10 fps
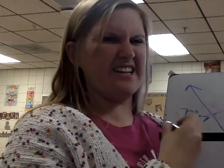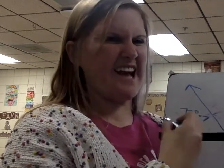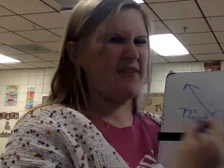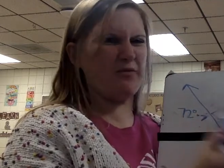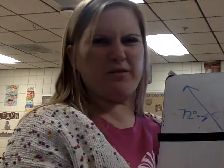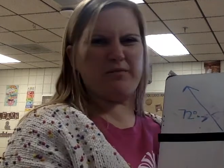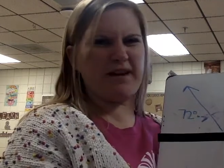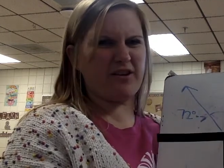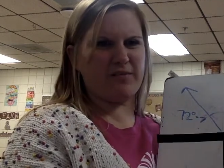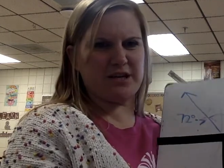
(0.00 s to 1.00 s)
that wouldn't make
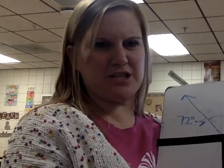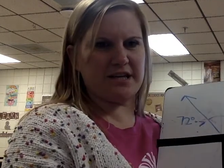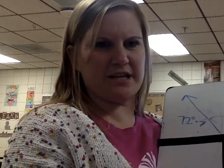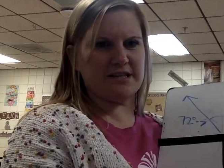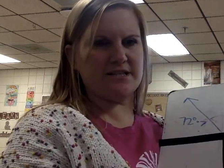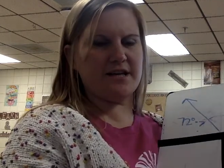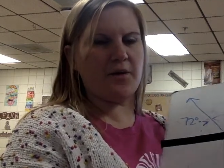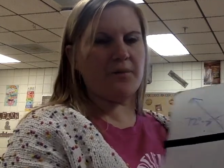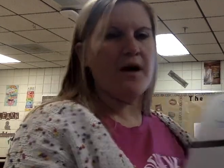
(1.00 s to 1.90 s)
very much sense. So,